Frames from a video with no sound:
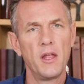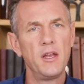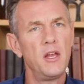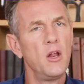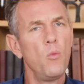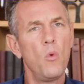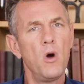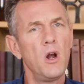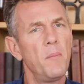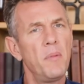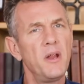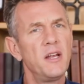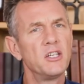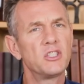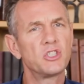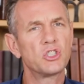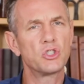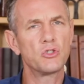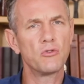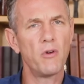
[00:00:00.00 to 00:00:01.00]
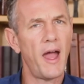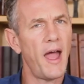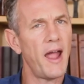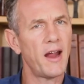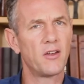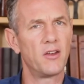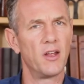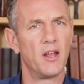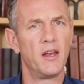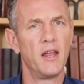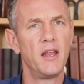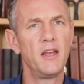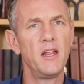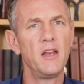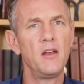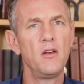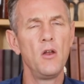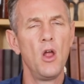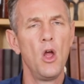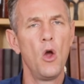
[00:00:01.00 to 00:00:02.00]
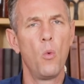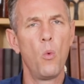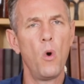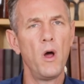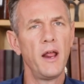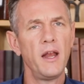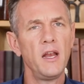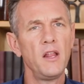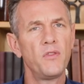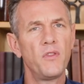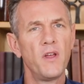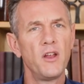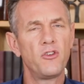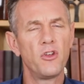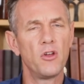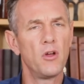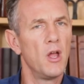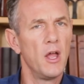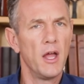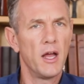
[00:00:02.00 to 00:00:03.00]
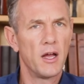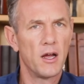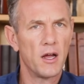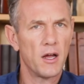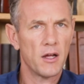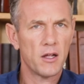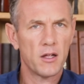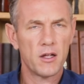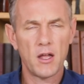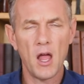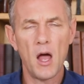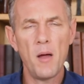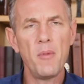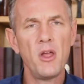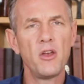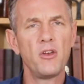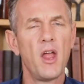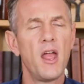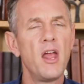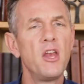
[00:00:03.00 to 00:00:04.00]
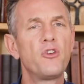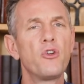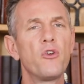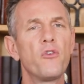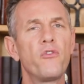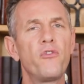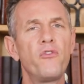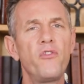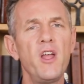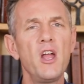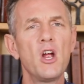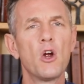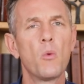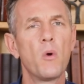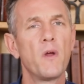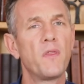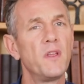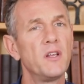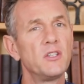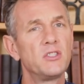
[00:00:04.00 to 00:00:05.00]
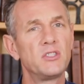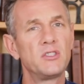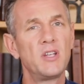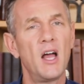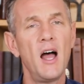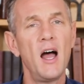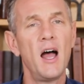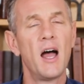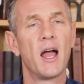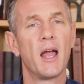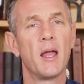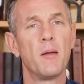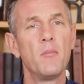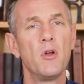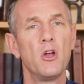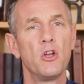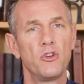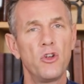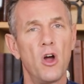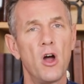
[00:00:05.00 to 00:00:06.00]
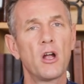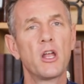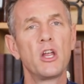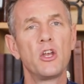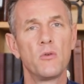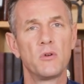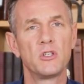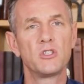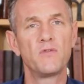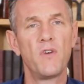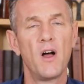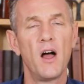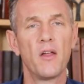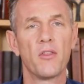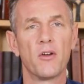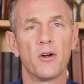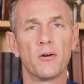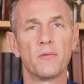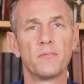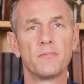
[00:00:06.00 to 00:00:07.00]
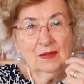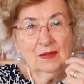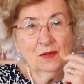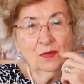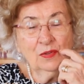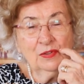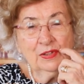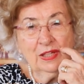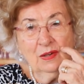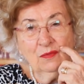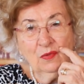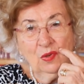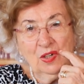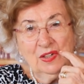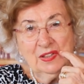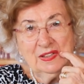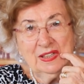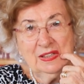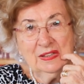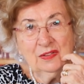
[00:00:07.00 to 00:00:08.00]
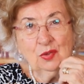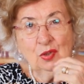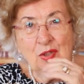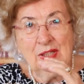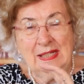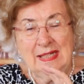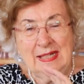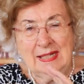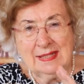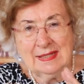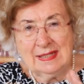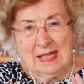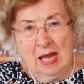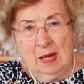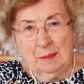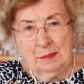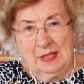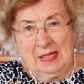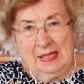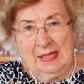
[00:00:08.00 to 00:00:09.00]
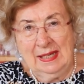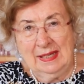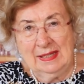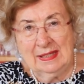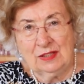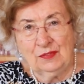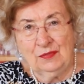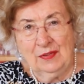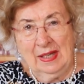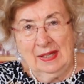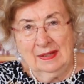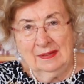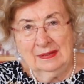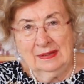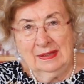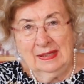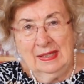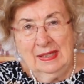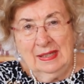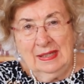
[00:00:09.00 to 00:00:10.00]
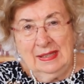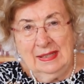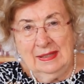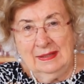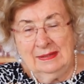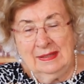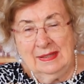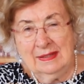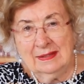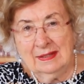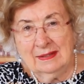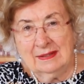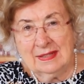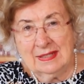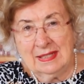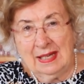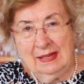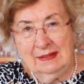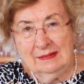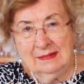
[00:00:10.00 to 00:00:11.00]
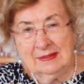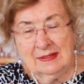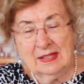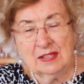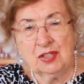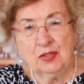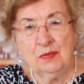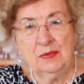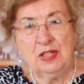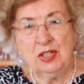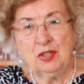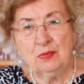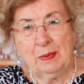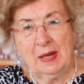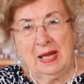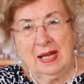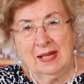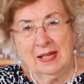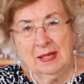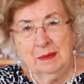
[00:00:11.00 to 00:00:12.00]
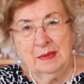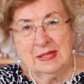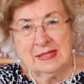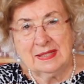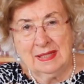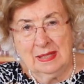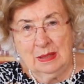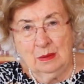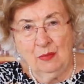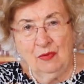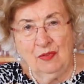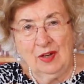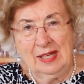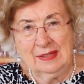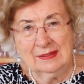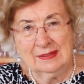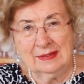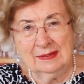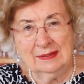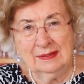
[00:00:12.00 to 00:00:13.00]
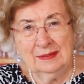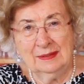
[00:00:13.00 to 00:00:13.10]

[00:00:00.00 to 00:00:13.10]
He didn't want to be distracted. He didn't want anything to come and interfere with his time talking to his father. Und wollte durch nichts abgelenkt werden in dieser Zeit der Zwiesprache mit seinem Vater.